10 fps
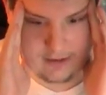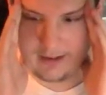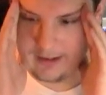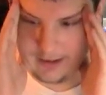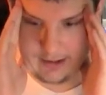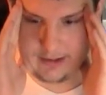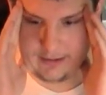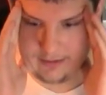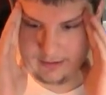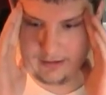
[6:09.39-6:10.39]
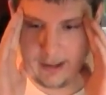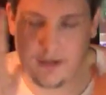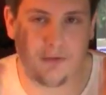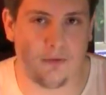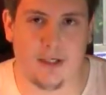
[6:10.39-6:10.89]

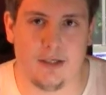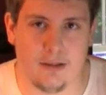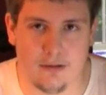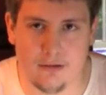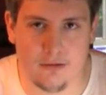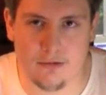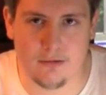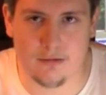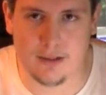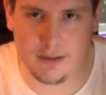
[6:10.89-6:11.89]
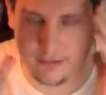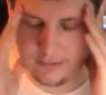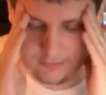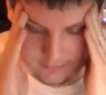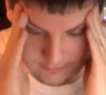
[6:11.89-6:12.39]
I don't get it. Like,
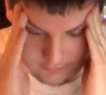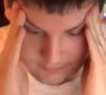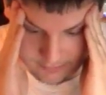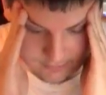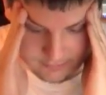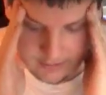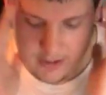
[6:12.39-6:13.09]
ugh.